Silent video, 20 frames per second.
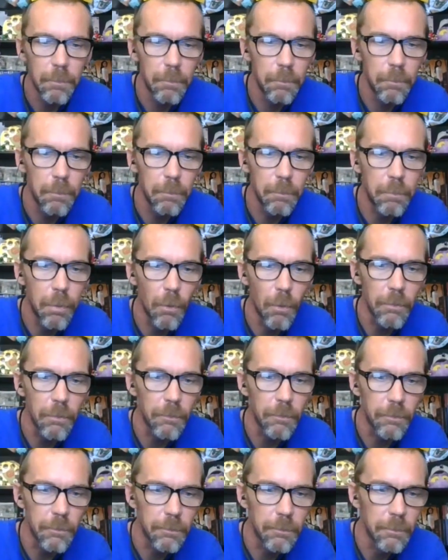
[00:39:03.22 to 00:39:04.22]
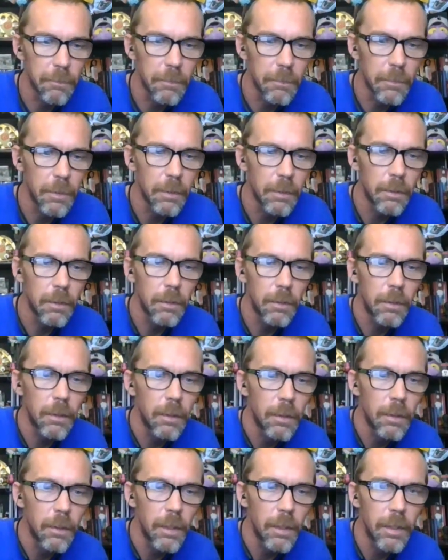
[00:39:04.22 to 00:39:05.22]
both of them.
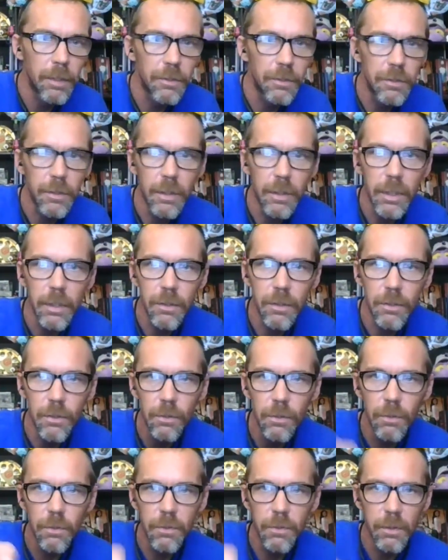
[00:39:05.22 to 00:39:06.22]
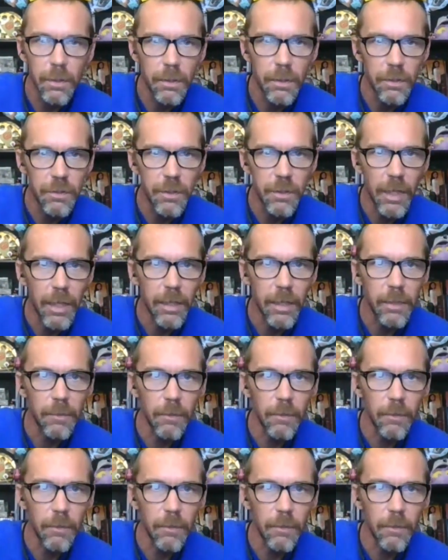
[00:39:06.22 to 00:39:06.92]
And Janine, too, who's in the chat,